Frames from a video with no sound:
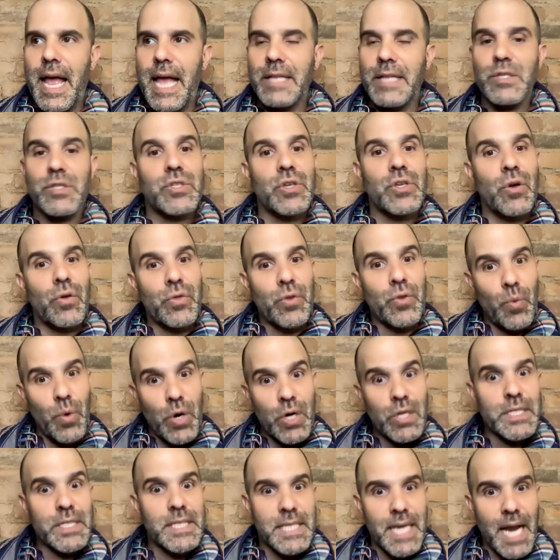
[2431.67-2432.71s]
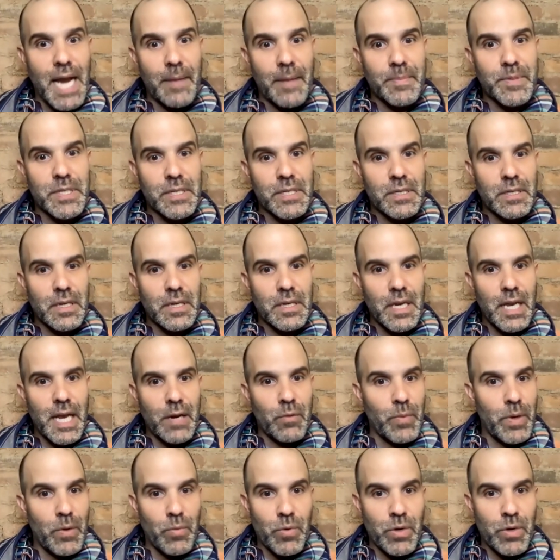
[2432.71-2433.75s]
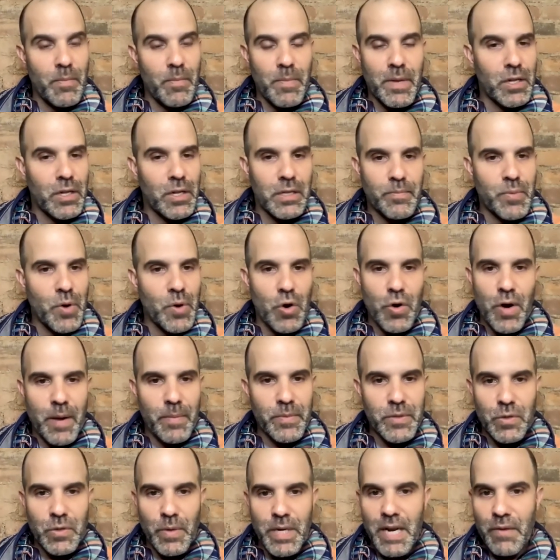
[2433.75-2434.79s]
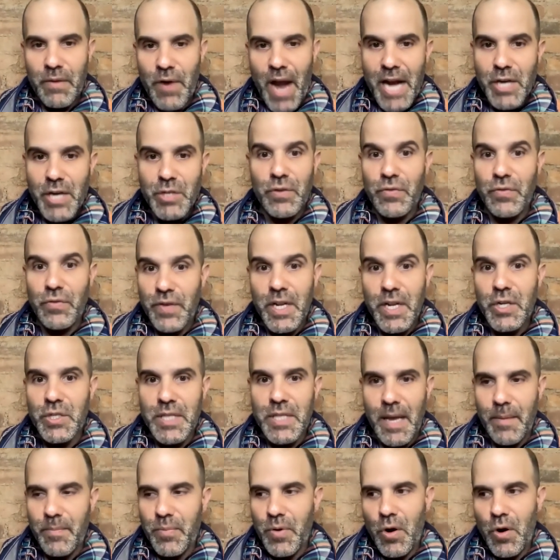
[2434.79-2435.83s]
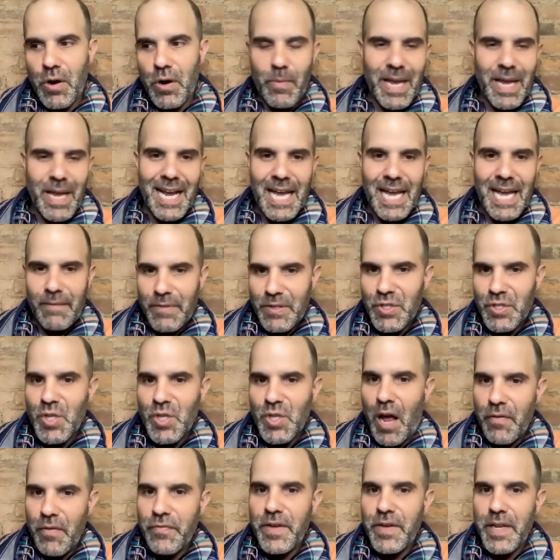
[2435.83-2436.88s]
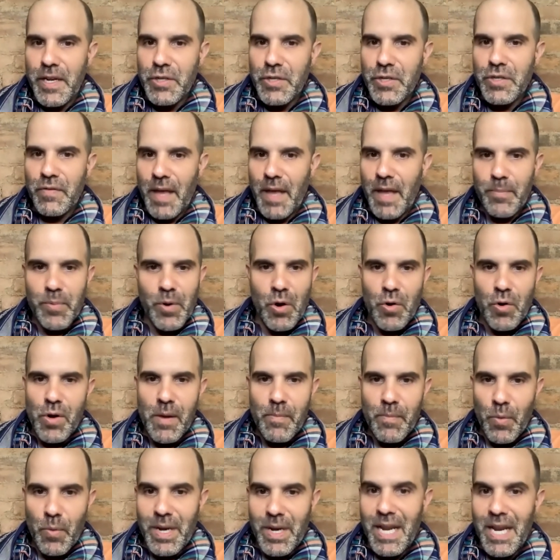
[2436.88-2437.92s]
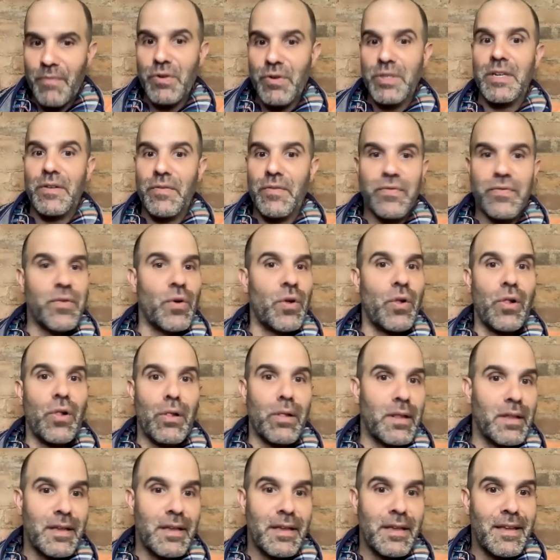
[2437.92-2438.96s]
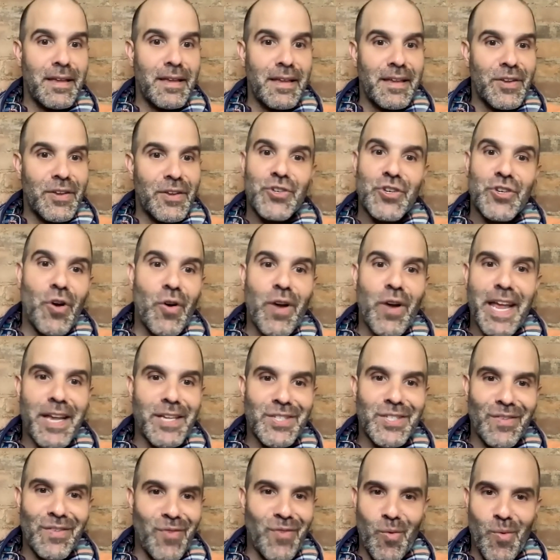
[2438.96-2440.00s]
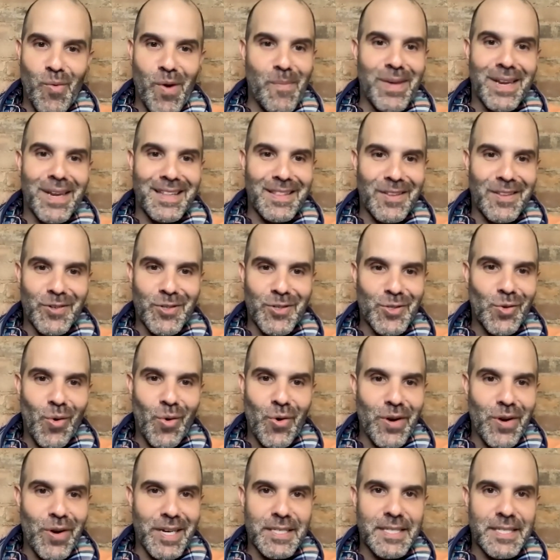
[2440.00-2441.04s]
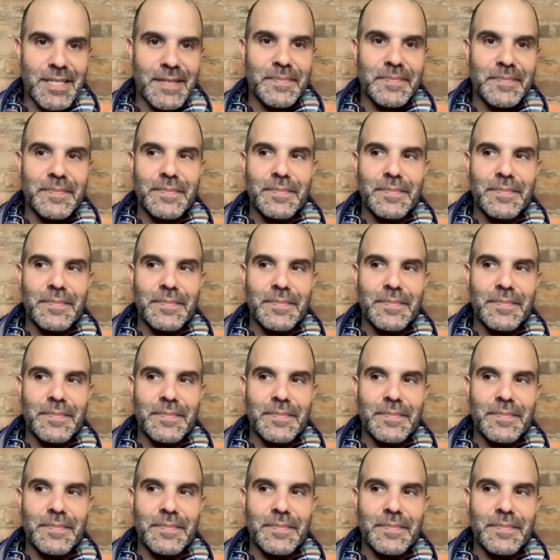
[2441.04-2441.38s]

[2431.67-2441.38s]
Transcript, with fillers: and so the world stopped and we were in the middle of the program, so we never actually finished that program. We had kind of a soft finish of that program, but we never did a full showcase of our women and their stories.